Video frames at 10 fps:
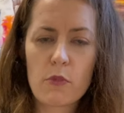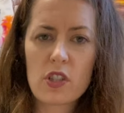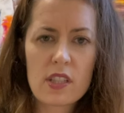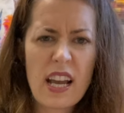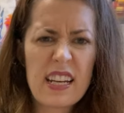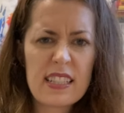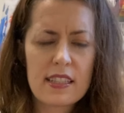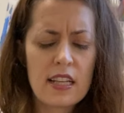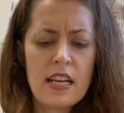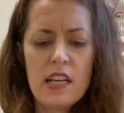We're just kind of
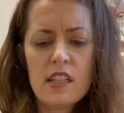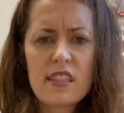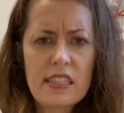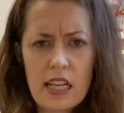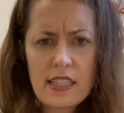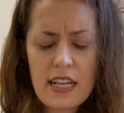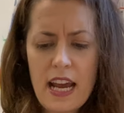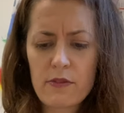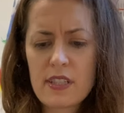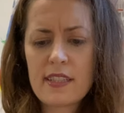sussing
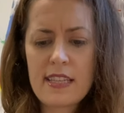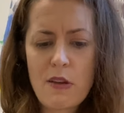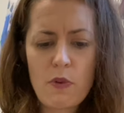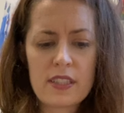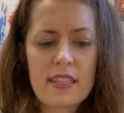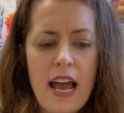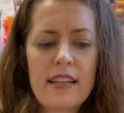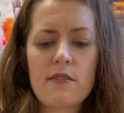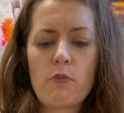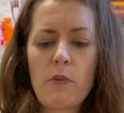out to see what
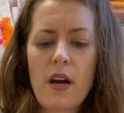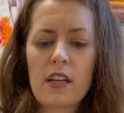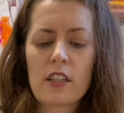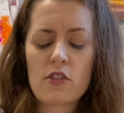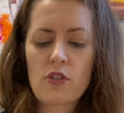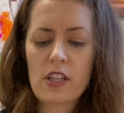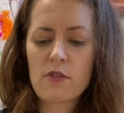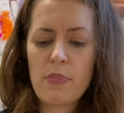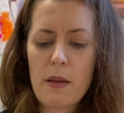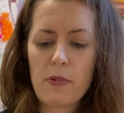size we want our
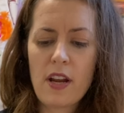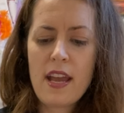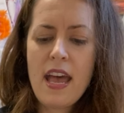construction paper.